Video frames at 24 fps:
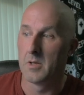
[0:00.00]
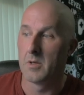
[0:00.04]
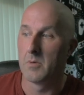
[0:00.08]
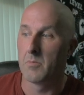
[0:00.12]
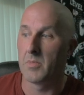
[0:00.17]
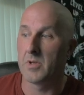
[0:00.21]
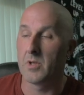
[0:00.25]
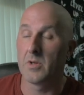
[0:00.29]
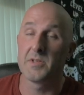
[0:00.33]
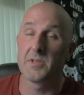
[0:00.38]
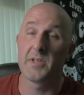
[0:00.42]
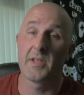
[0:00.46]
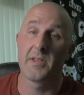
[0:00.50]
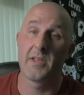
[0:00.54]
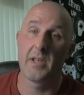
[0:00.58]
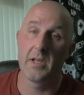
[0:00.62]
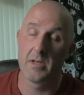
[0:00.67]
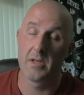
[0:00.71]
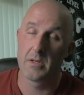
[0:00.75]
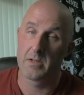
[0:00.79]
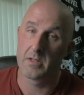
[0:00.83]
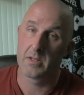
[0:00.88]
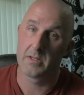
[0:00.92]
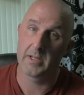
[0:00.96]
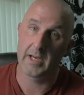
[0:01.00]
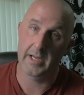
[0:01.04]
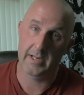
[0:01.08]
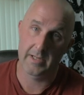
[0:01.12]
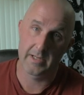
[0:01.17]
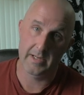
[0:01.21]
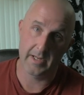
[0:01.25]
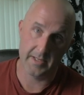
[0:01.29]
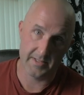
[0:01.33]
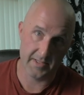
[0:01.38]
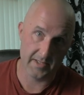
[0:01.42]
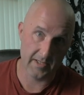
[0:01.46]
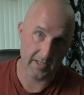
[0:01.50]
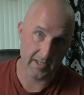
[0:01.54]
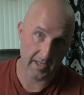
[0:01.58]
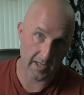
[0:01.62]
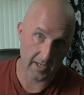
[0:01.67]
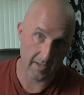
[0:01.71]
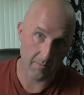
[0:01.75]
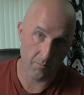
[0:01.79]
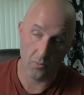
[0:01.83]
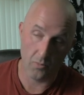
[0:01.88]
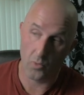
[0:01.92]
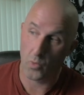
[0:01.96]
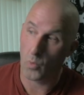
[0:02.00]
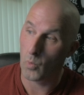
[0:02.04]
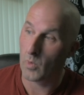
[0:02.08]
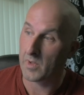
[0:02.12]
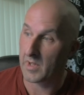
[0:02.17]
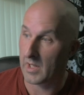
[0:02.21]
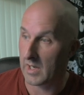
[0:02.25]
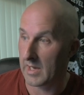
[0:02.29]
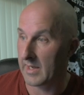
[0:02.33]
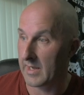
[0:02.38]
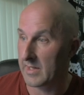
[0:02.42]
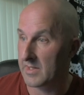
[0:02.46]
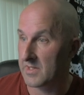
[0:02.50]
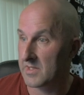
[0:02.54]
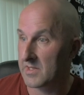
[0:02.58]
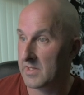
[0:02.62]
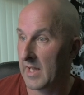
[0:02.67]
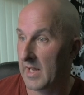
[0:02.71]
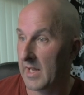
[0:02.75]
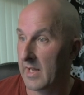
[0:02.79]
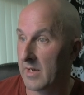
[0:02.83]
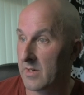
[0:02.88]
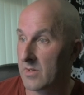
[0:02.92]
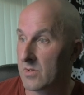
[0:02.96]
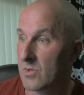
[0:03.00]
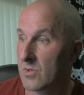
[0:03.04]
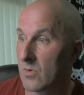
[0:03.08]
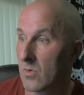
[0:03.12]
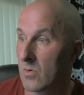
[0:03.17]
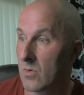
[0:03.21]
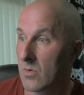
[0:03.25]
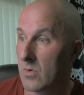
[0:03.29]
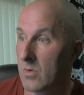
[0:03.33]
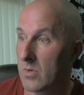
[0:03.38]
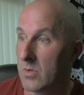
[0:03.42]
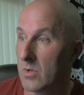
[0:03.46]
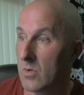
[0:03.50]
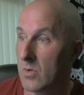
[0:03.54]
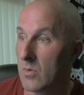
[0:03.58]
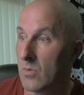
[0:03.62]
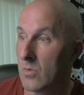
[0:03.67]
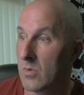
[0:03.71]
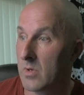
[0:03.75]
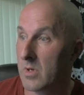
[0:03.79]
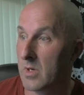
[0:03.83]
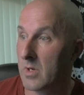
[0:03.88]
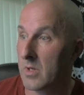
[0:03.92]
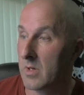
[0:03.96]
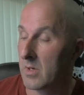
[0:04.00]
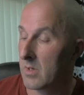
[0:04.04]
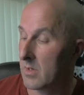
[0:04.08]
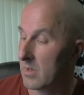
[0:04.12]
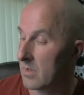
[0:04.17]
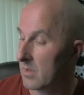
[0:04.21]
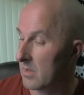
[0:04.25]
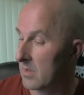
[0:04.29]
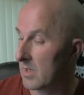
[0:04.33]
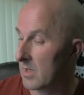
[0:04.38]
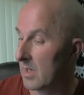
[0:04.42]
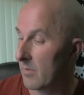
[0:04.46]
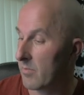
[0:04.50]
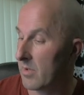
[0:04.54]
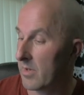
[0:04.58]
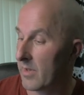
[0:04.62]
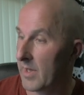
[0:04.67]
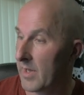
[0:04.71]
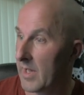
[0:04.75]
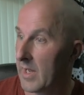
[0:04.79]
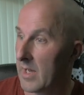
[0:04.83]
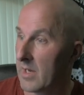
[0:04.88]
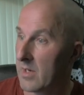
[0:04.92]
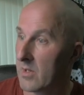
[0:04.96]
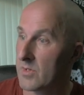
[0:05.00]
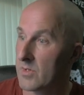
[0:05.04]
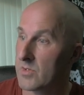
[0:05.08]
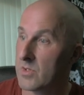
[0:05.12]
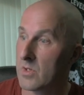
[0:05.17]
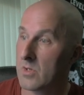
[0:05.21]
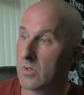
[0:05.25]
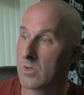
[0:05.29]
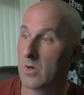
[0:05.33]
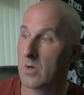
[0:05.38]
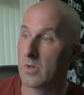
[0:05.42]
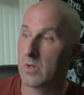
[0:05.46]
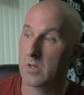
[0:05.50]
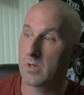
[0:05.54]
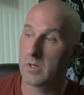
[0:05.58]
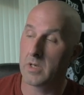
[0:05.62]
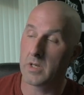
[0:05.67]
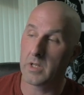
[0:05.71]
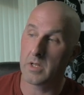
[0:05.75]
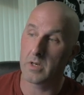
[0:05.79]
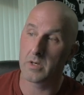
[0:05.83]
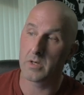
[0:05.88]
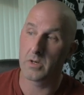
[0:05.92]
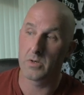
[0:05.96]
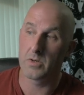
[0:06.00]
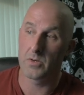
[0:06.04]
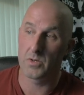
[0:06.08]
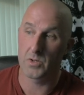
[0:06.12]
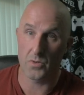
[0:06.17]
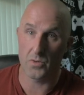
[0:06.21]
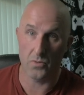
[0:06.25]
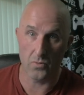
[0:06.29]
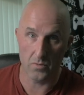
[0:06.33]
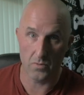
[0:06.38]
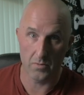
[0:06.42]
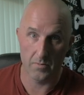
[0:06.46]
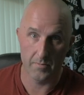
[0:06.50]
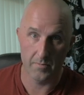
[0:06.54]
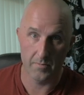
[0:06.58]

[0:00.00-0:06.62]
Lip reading: But here's the thing, that doesn't come with a light stand, so you can double that because you're going to need 2.